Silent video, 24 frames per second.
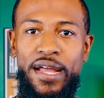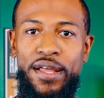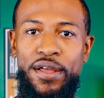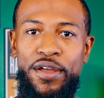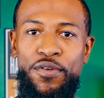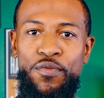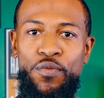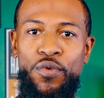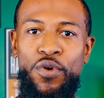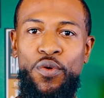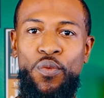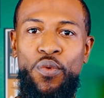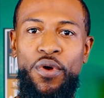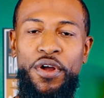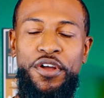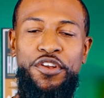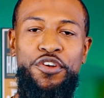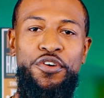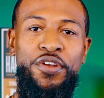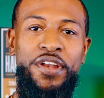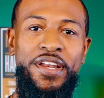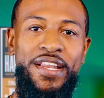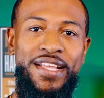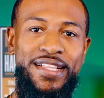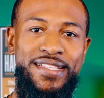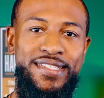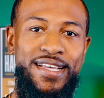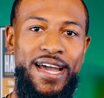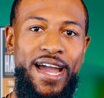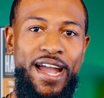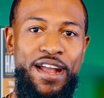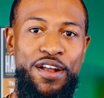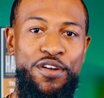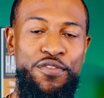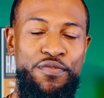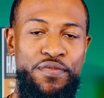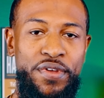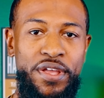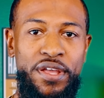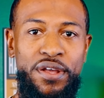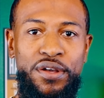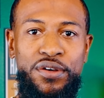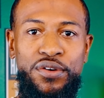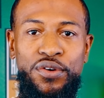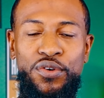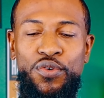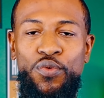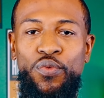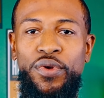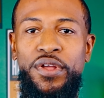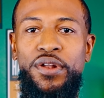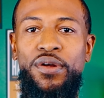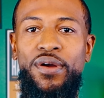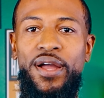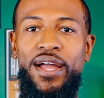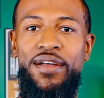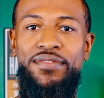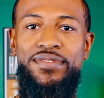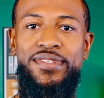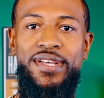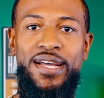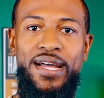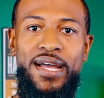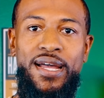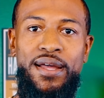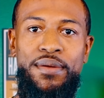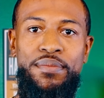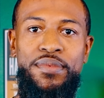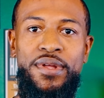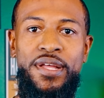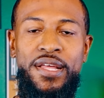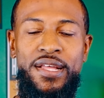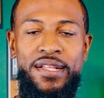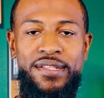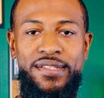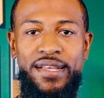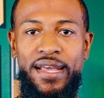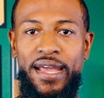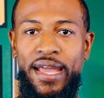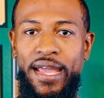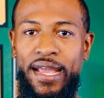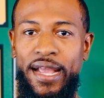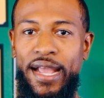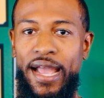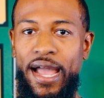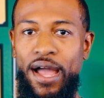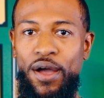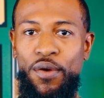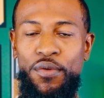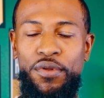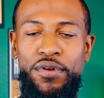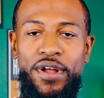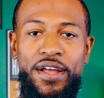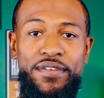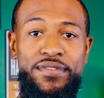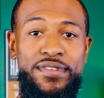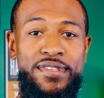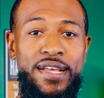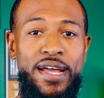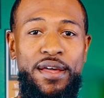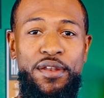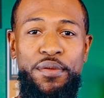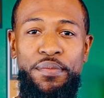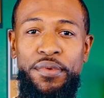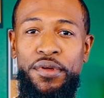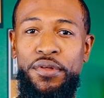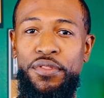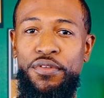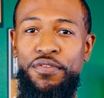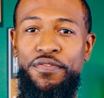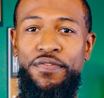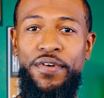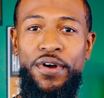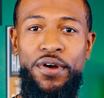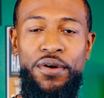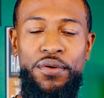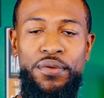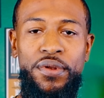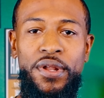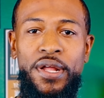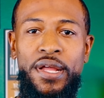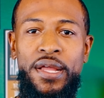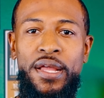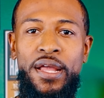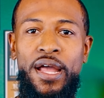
If we're working on an entire vehicle, we don't have time to hang out. We don't have the time to be on the phone.